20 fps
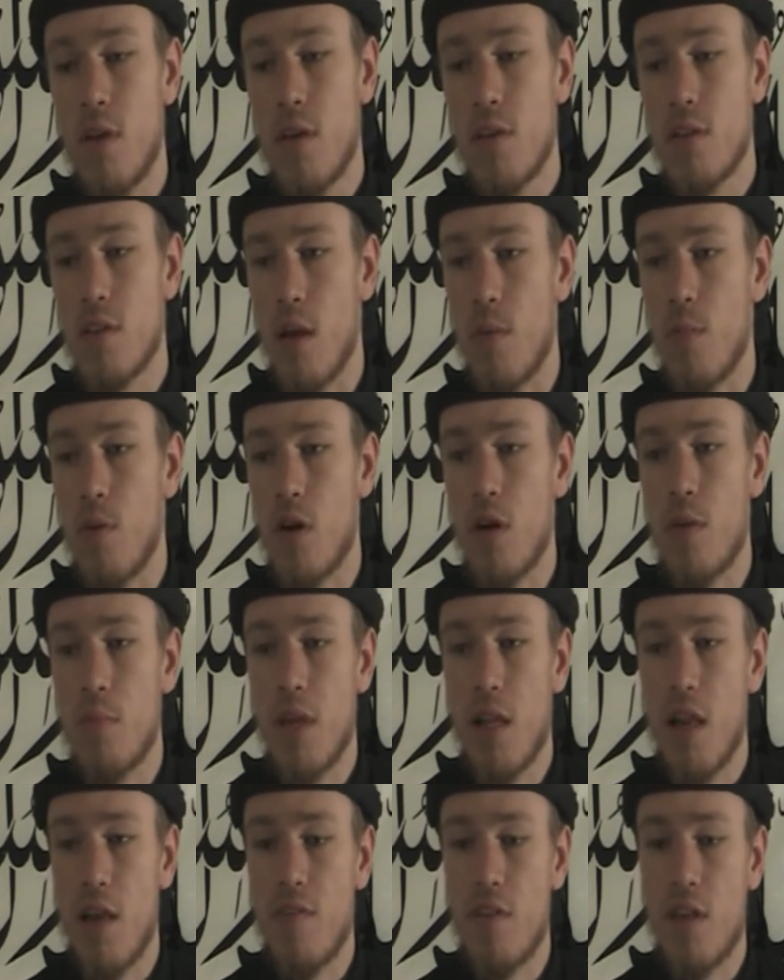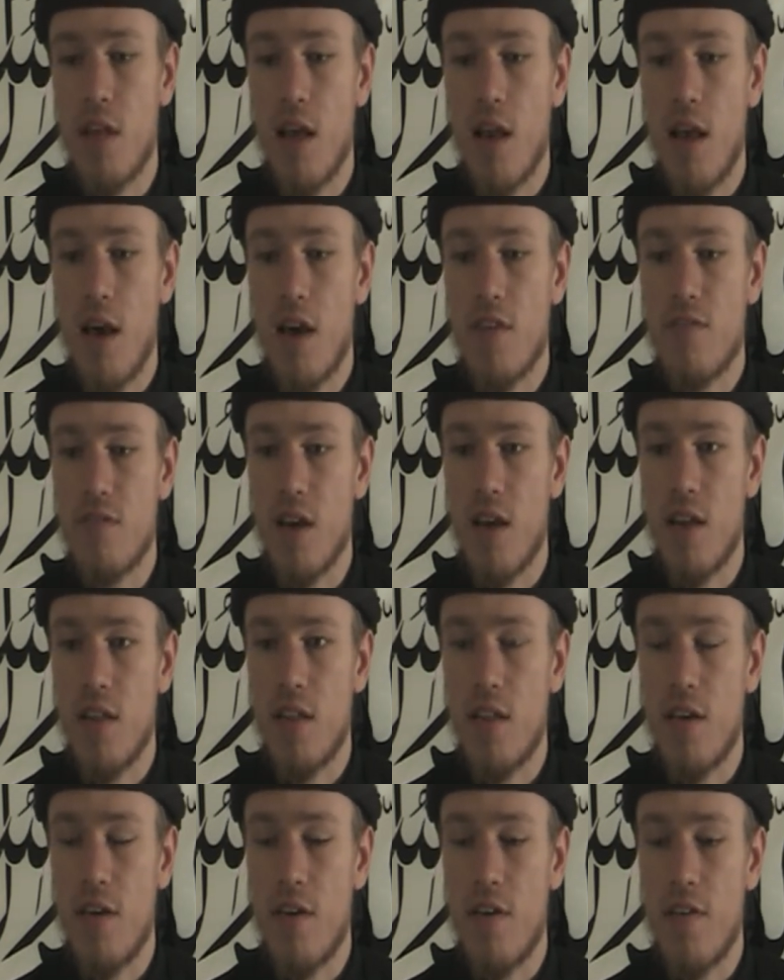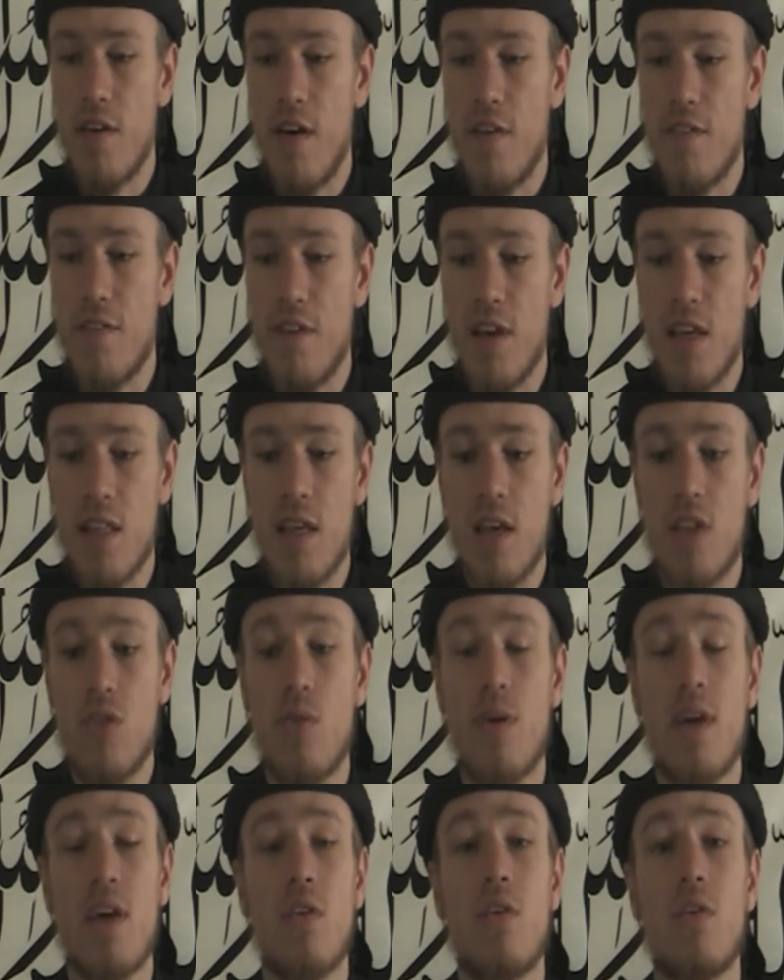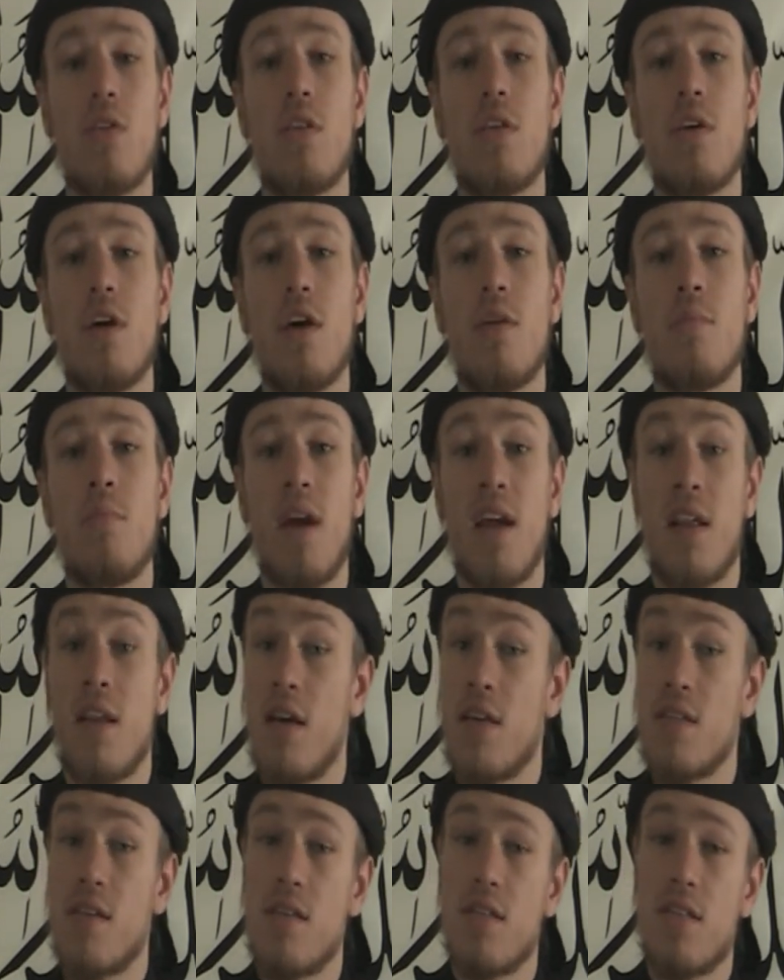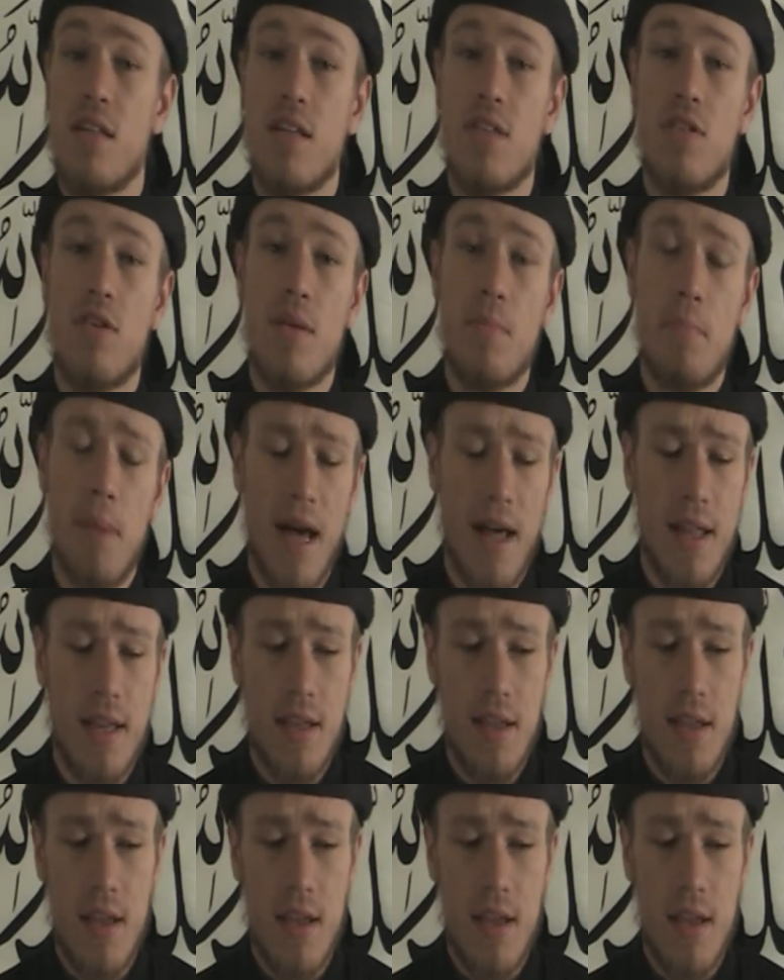Someone could be living their life and think they're doing good, but in essence they're doing bad.